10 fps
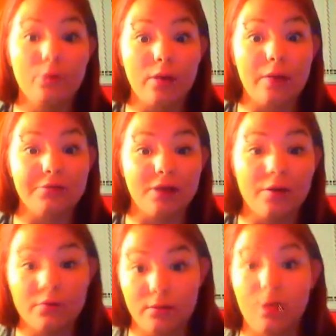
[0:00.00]
were okay with
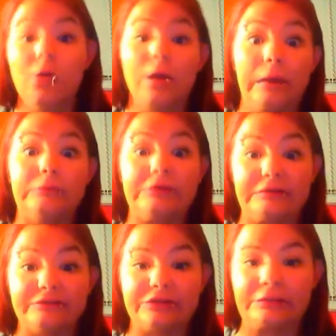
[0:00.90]
that. We were like, okay,
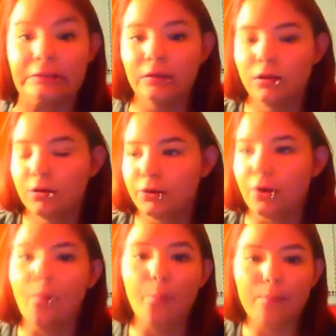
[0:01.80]
whatever, you
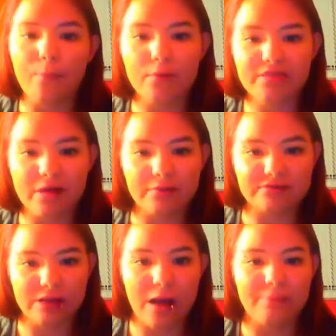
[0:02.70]
know. But we thought it
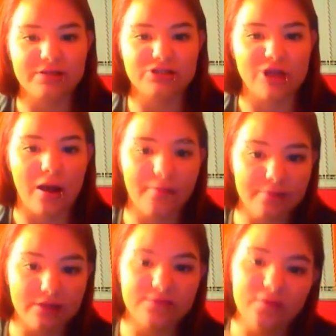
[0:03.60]
was a cop that shot
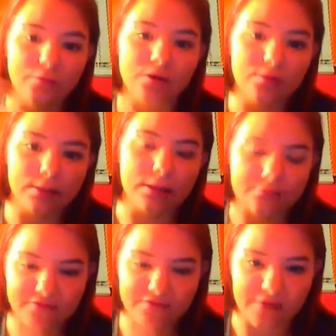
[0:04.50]
because he wanted to break
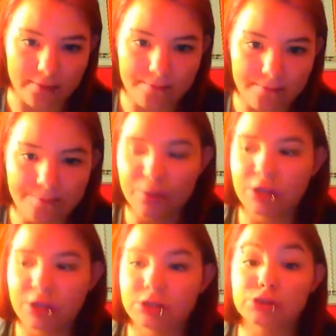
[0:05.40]
up the fight.
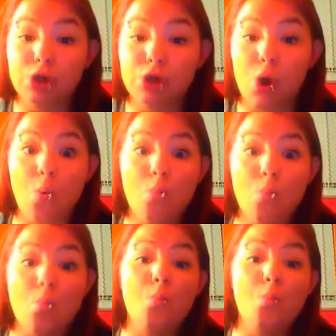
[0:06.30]
So
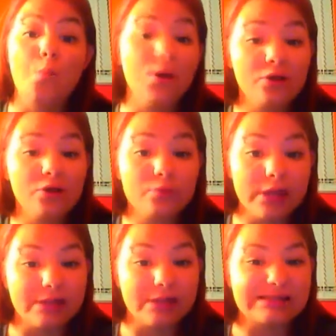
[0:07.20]
we didn't really
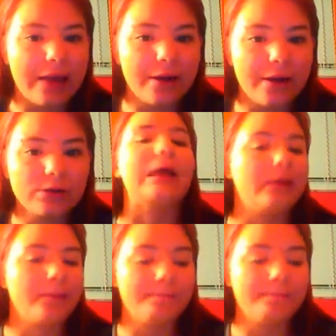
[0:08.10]
get scared. Like,
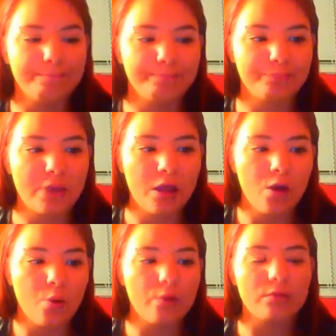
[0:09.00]

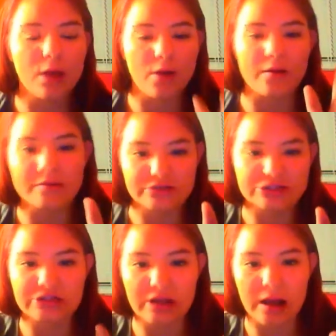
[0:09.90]
we were like, okay, it's
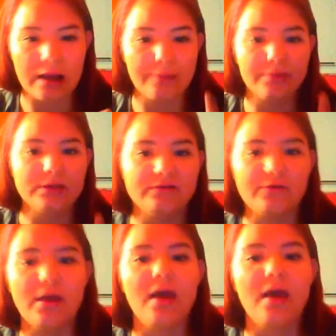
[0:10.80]
just a cop. It's
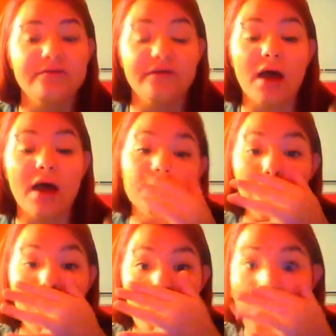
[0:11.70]
okay. It's fine.
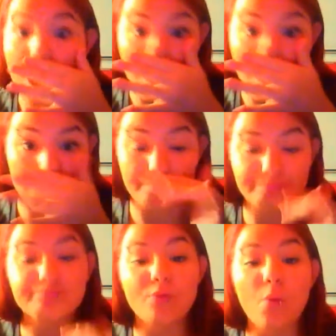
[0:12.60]
Well,
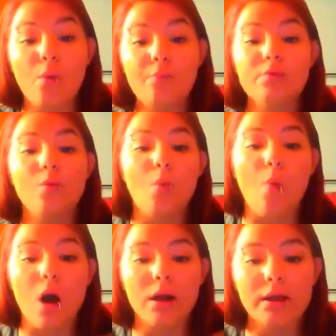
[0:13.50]
when we were
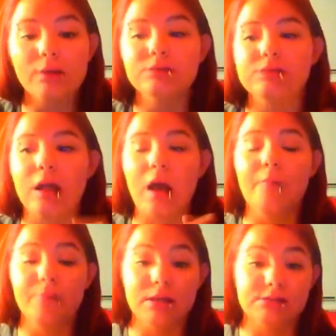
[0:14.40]
walking, because the
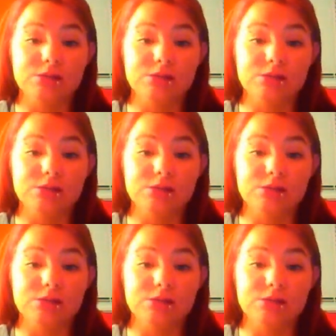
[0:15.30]
cop made us